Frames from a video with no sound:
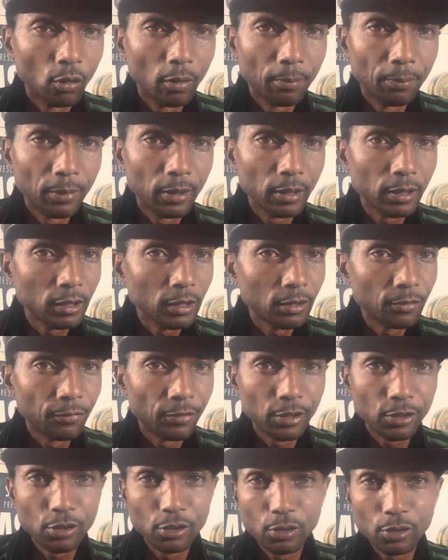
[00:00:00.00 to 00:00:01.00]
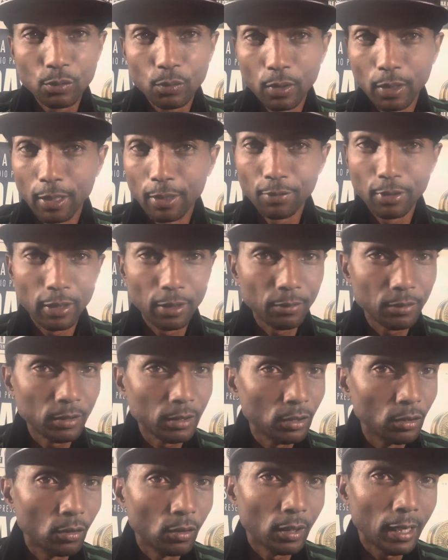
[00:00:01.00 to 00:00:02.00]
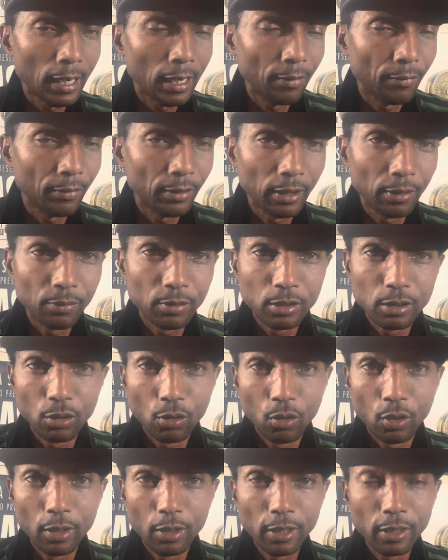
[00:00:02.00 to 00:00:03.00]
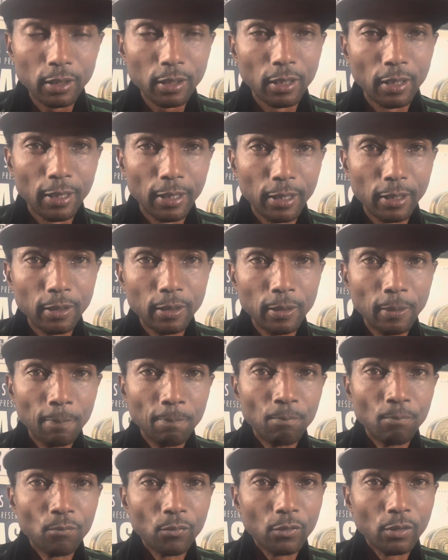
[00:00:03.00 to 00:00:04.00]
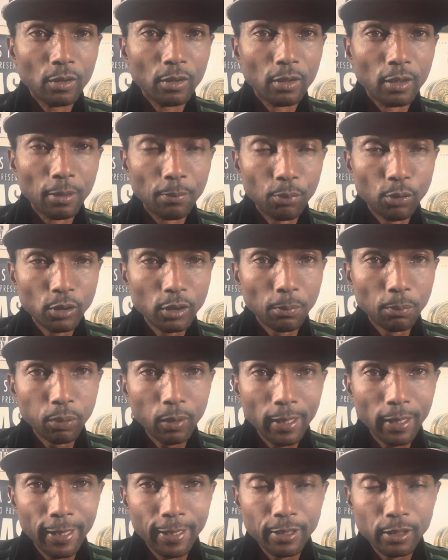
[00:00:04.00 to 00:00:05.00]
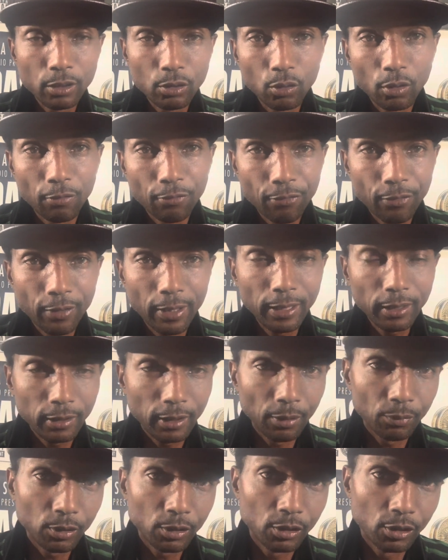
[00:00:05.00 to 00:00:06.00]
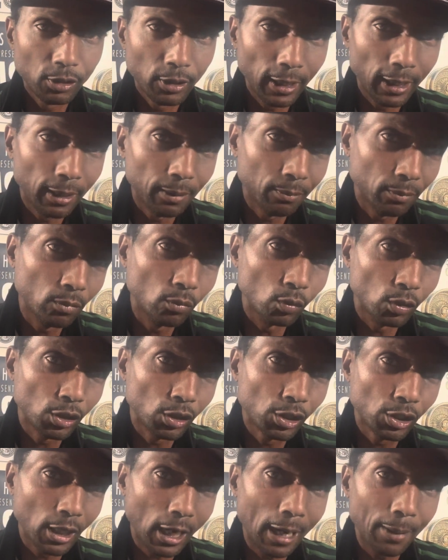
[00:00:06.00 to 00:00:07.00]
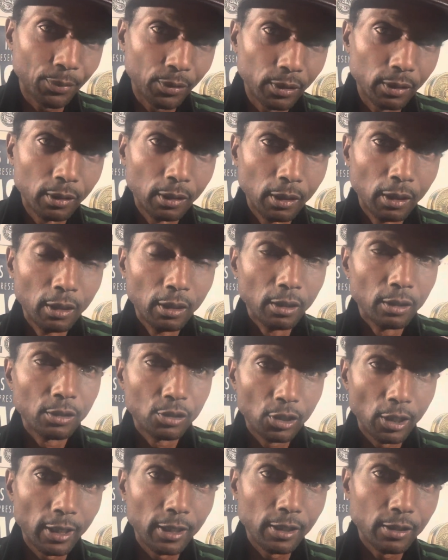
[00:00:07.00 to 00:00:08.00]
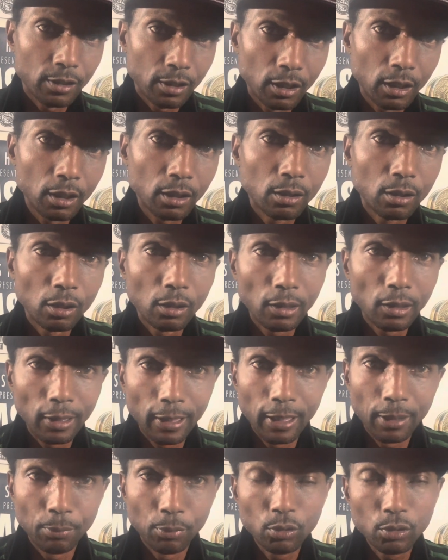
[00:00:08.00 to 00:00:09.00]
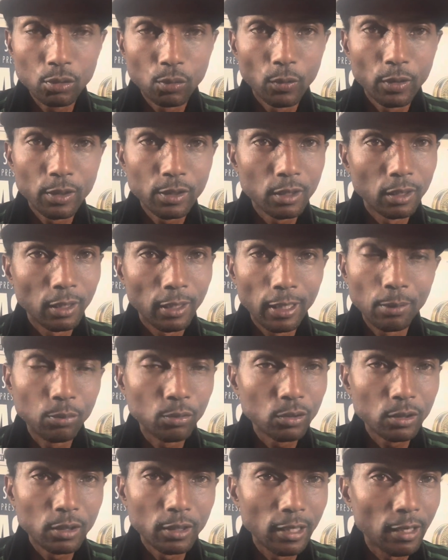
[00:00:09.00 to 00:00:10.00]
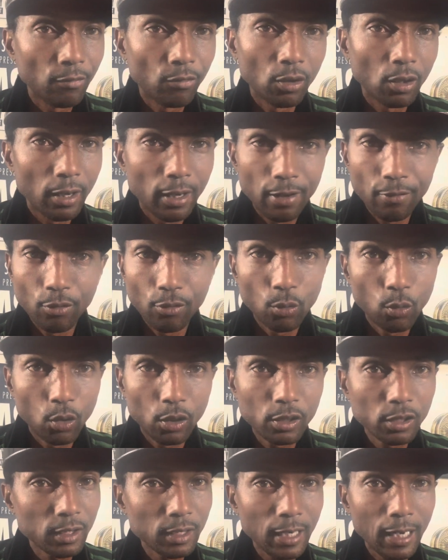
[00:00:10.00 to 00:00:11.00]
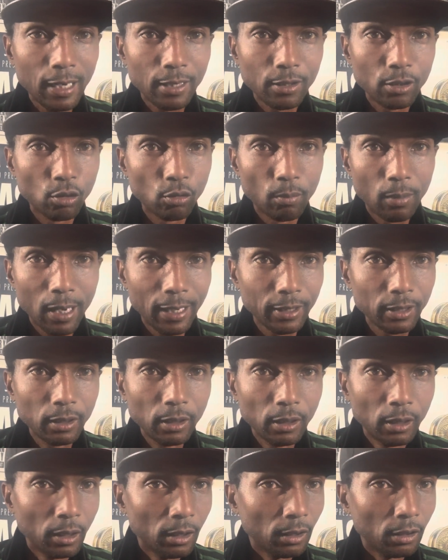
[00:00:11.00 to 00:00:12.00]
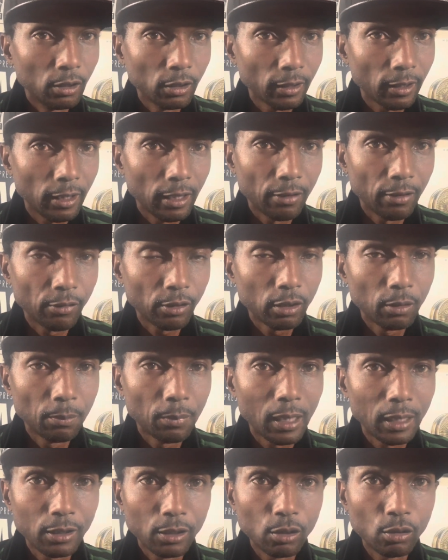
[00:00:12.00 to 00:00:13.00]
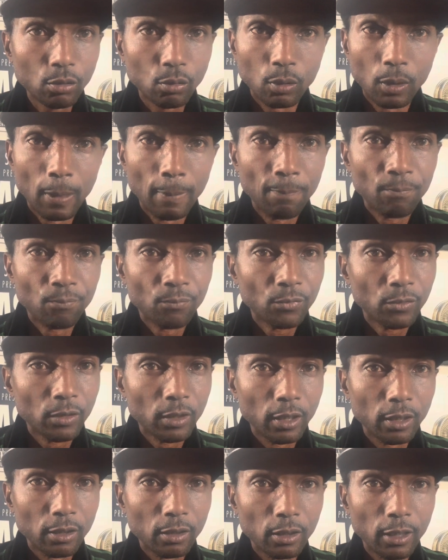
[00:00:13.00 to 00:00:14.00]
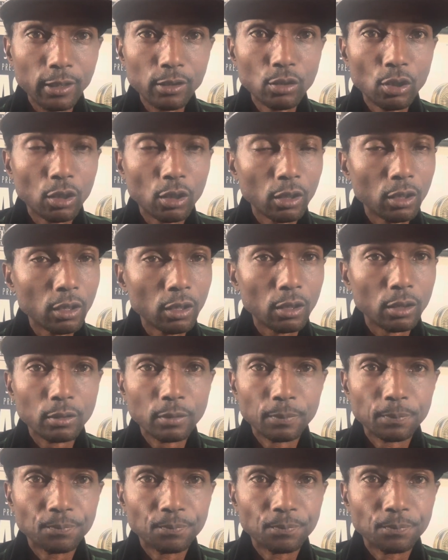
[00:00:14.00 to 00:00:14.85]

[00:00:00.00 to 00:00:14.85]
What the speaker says: business ventures, whatever they was doing, however they was doing it. And they put the plan into effect. Dame was shopping Jay-Z to labels, which labels never ever want to sign nobody. Look at Erykah Badu. They took her